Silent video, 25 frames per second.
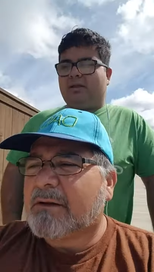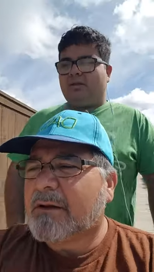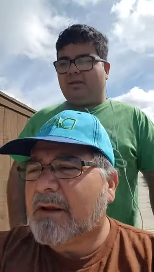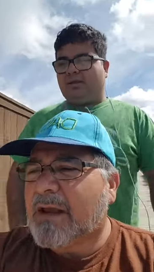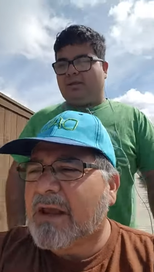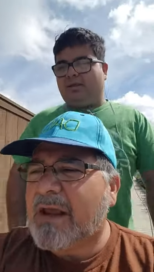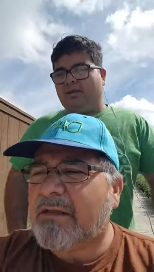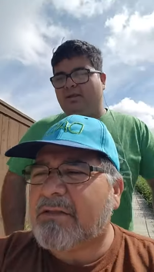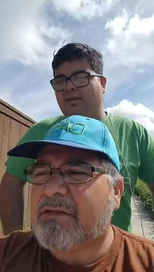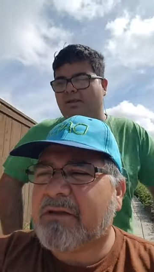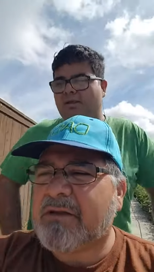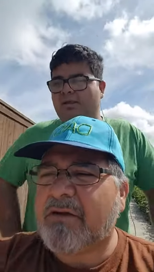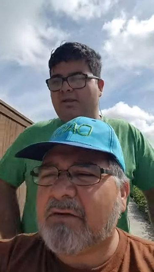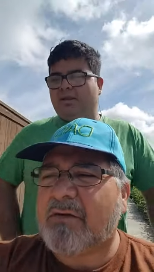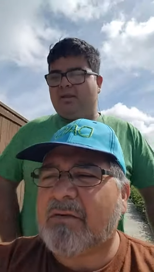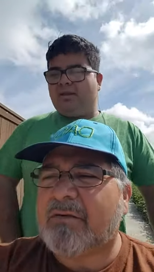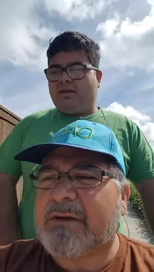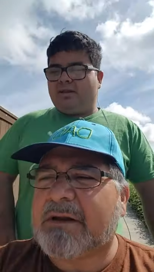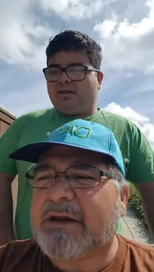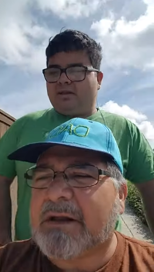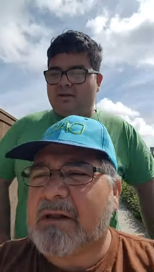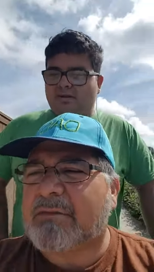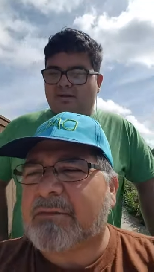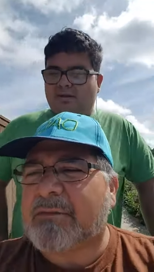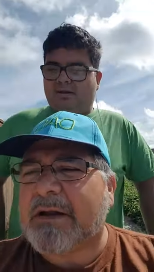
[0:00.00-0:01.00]
Speaker 1: Yeah, it's the old
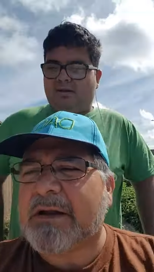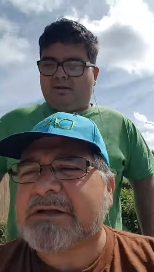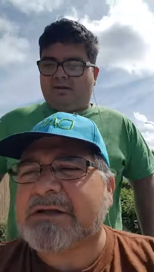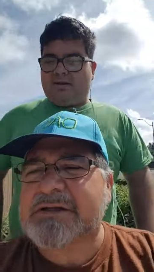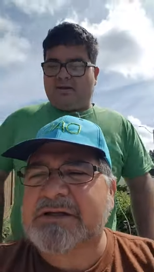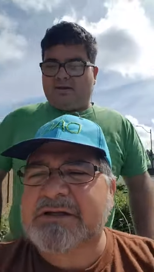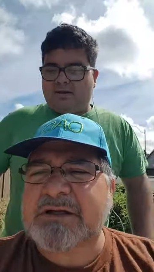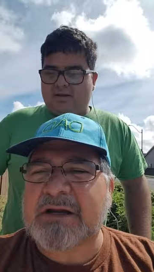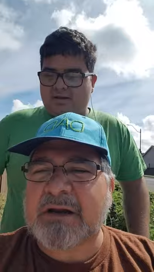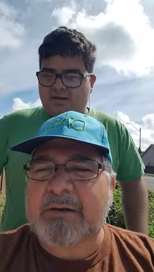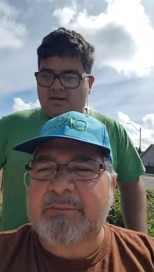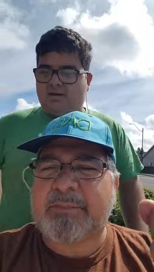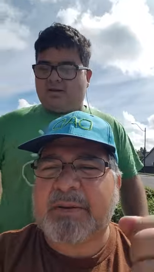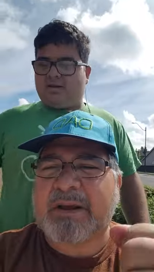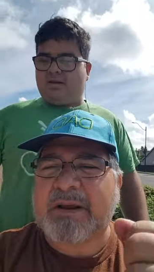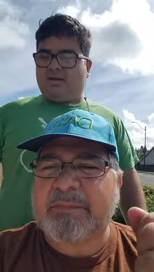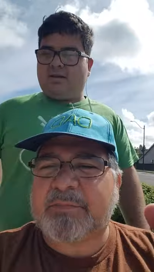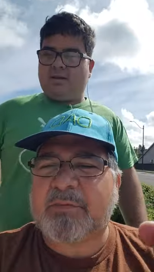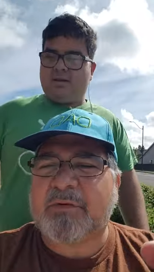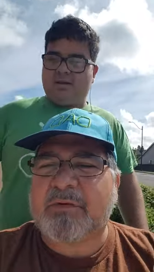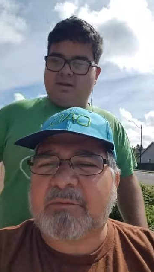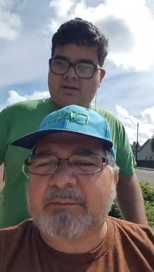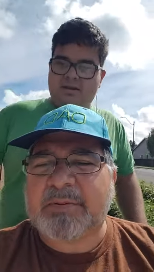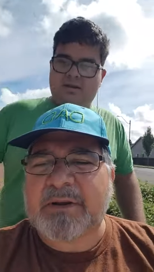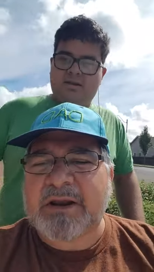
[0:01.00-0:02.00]
days, man. Just like
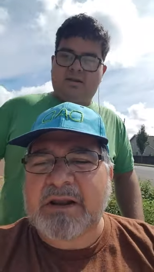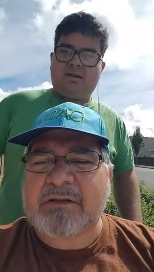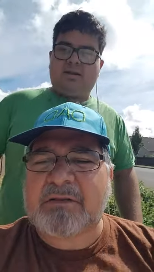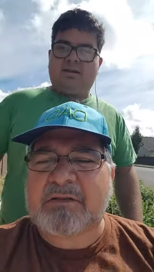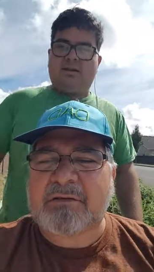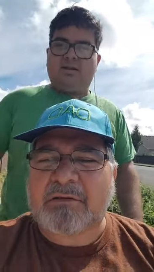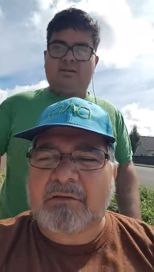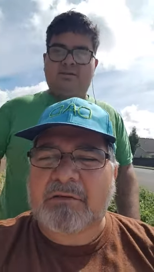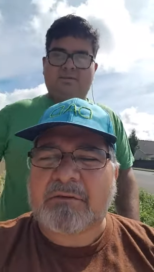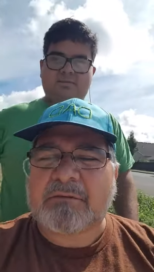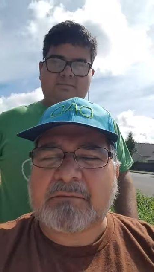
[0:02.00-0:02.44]
paper and pencil.